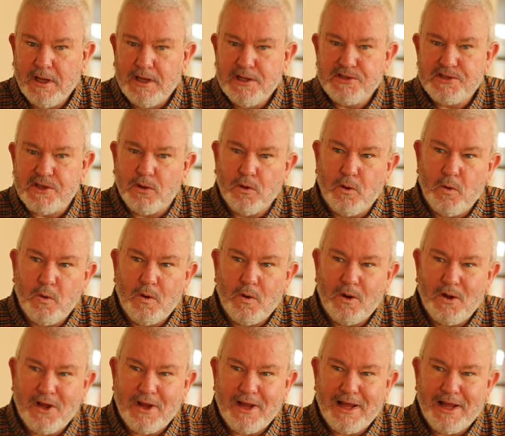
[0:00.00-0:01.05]
So
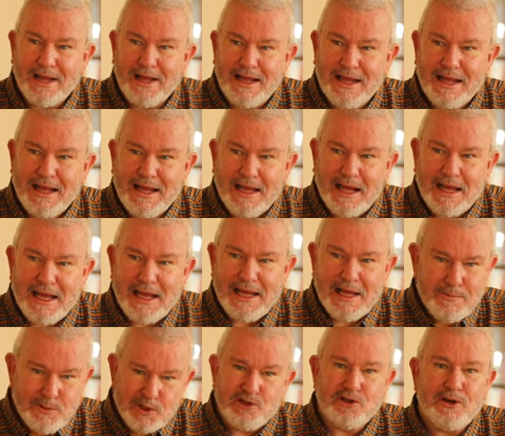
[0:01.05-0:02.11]

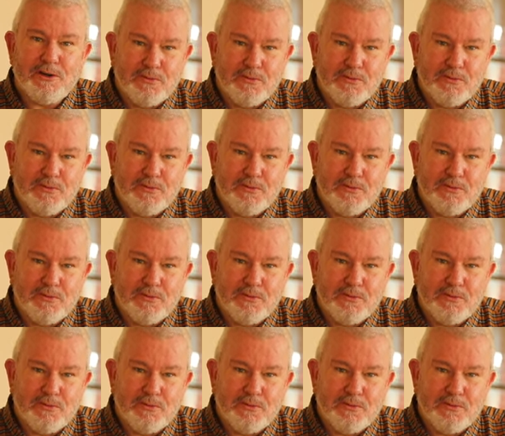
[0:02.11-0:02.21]
imagery